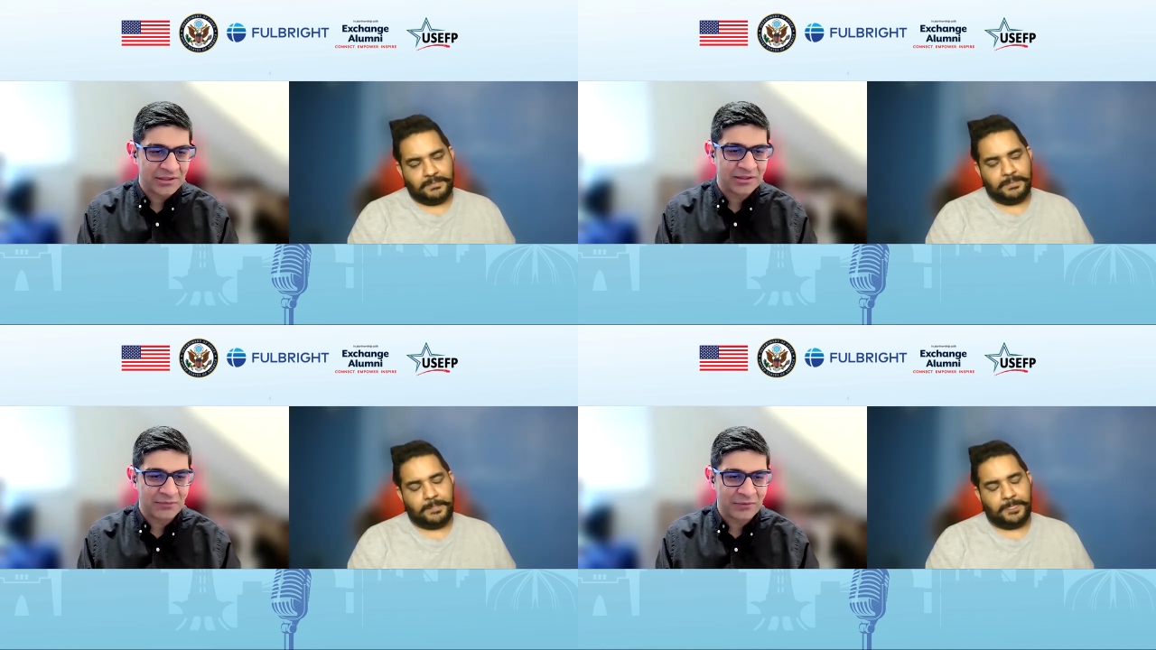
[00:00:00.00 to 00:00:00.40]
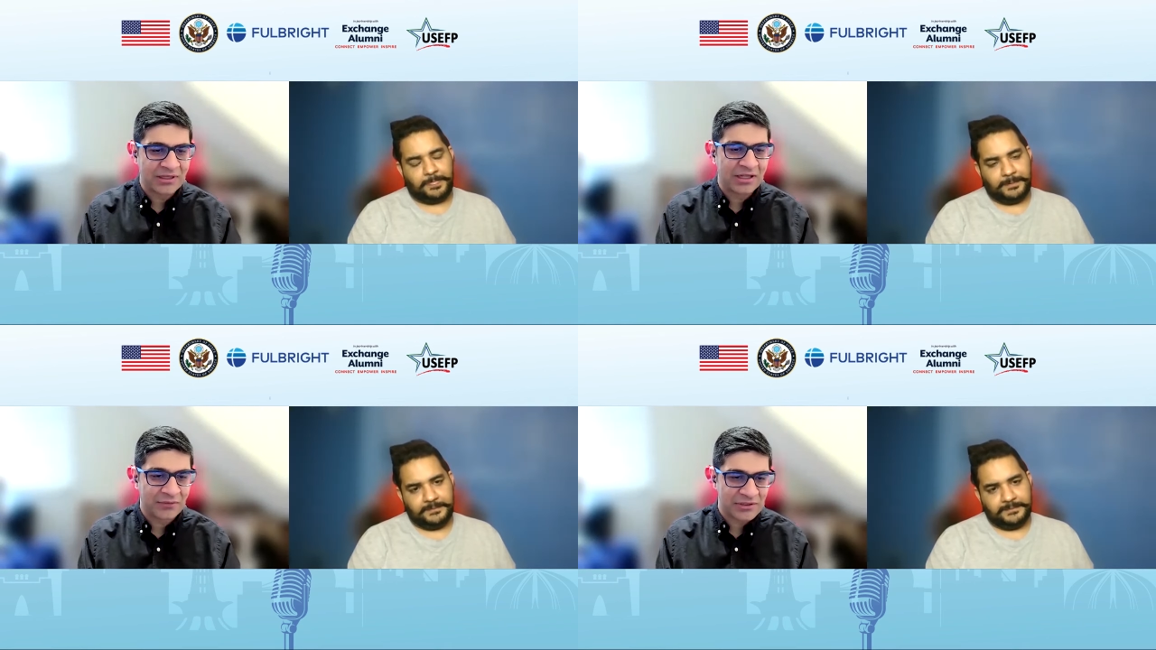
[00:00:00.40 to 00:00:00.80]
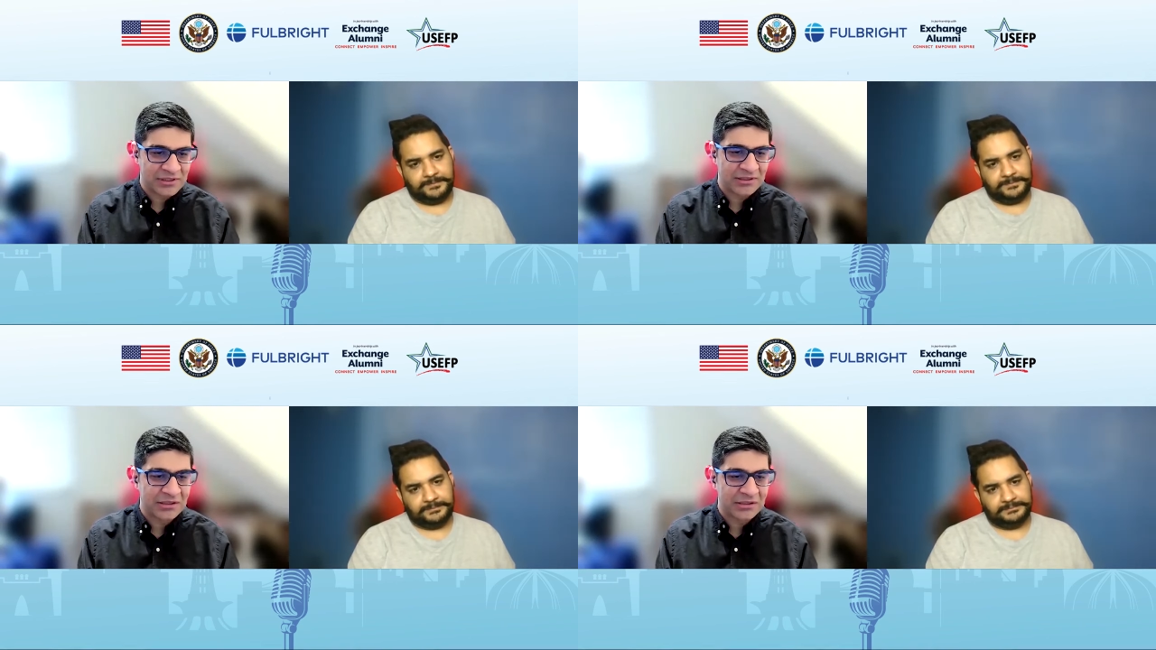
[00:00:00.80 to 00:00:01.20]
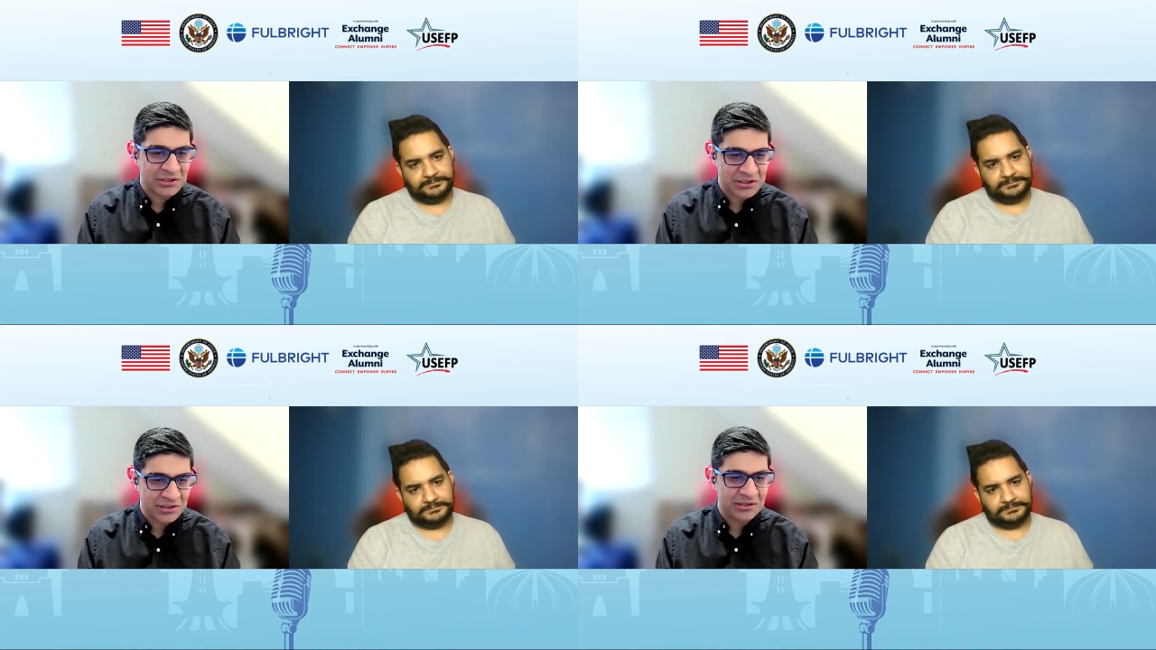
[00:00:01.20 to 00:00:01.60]
Speaker 1: that they will give us that
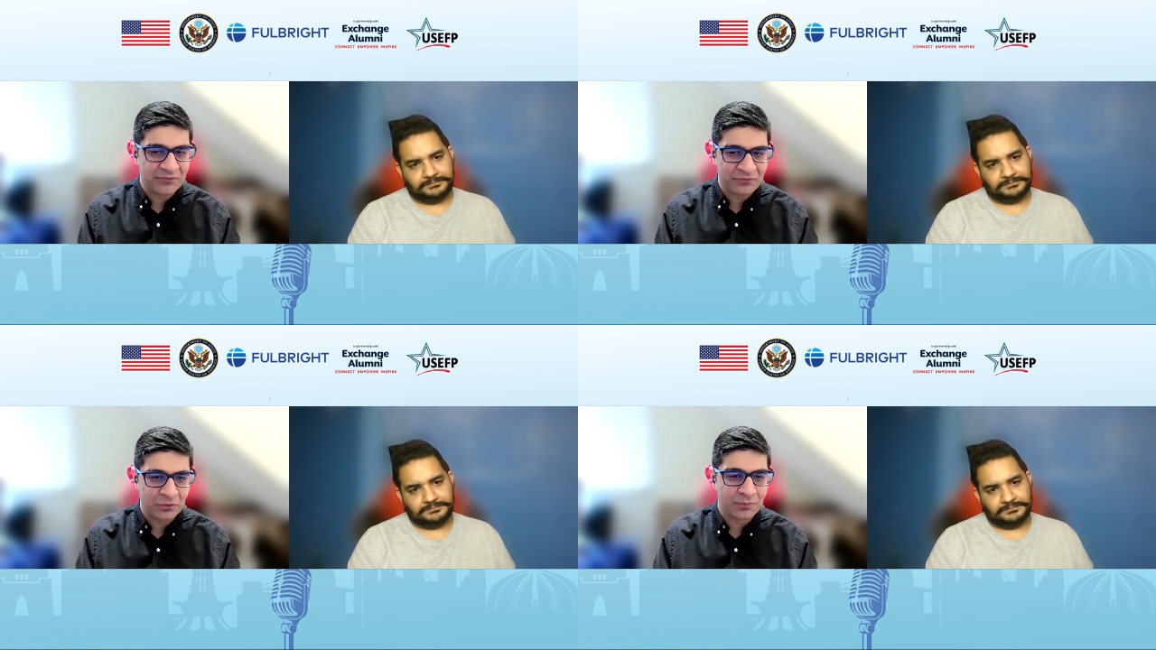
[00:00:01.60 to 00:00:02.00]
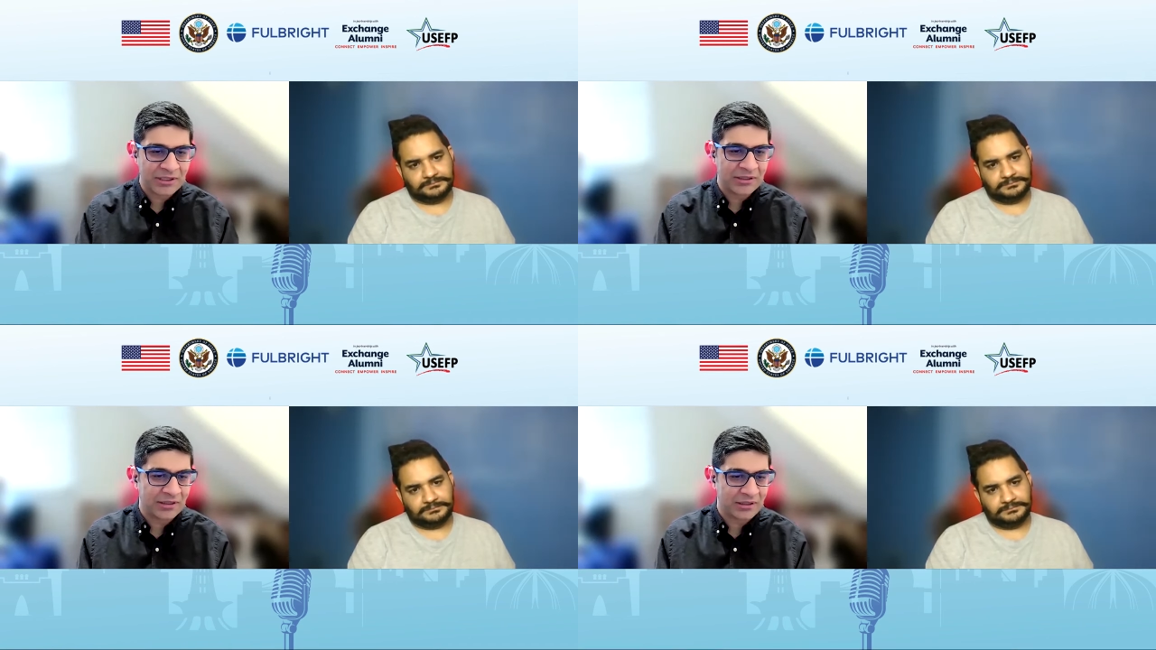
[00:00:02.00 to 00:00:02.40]
initiative to build